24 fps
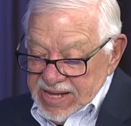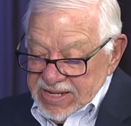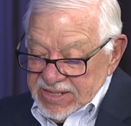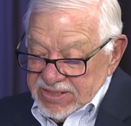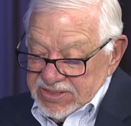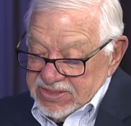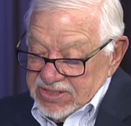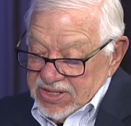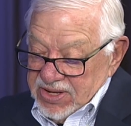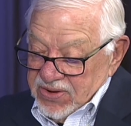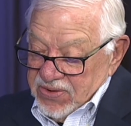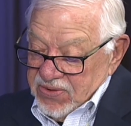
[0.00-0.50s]

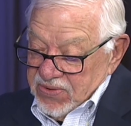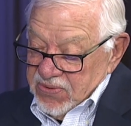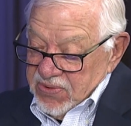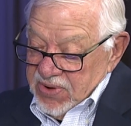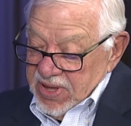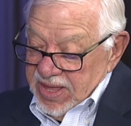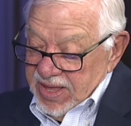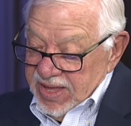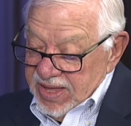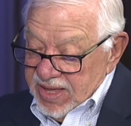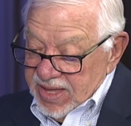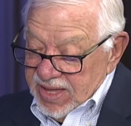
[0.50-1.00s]
So
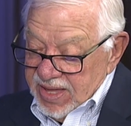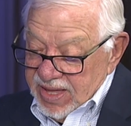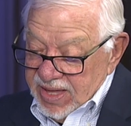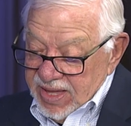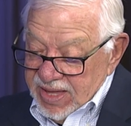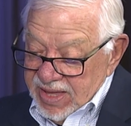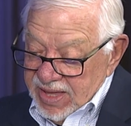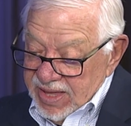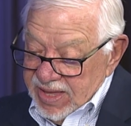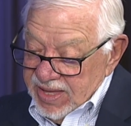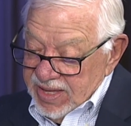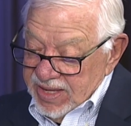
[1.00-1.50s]

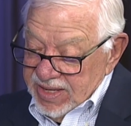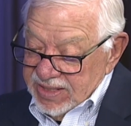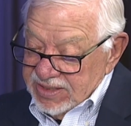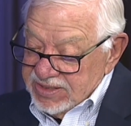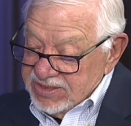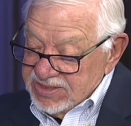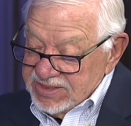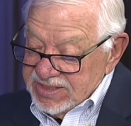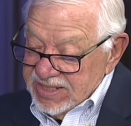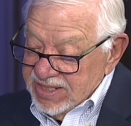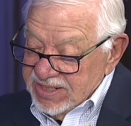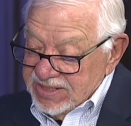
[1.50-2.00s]
uh,
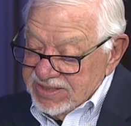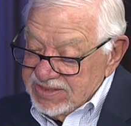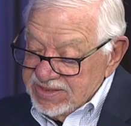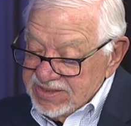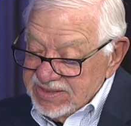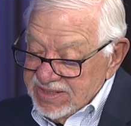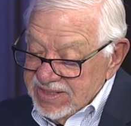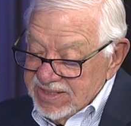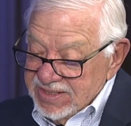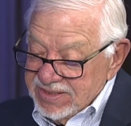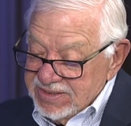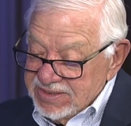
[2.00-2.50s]
it's it's
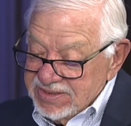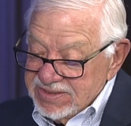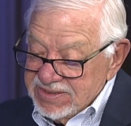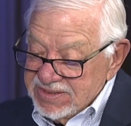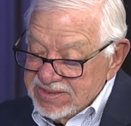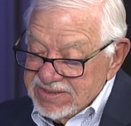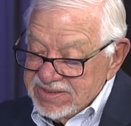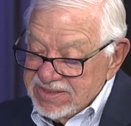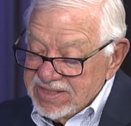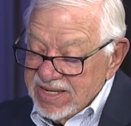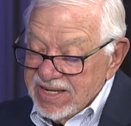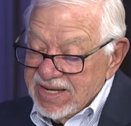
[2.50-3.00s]

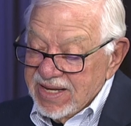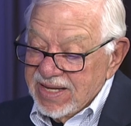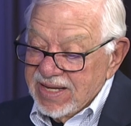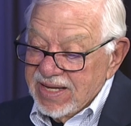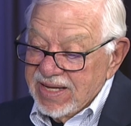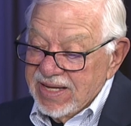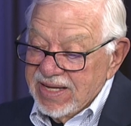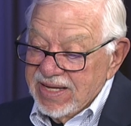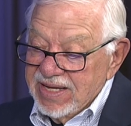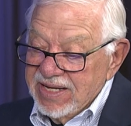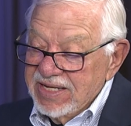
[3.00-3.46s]
it's uh,